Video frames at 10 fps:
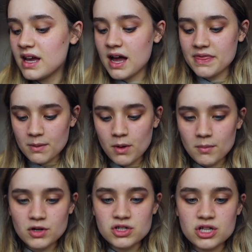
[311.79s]
And then what I'm
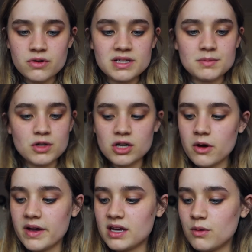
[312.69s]
going to do is I'm going to go
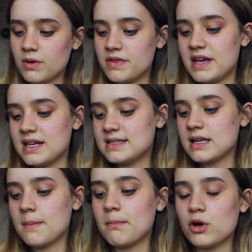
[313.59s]
in with this
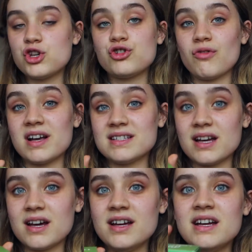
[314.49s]

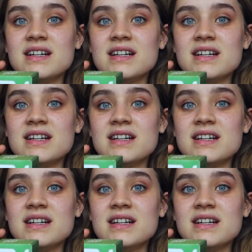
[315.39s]
moisturiser.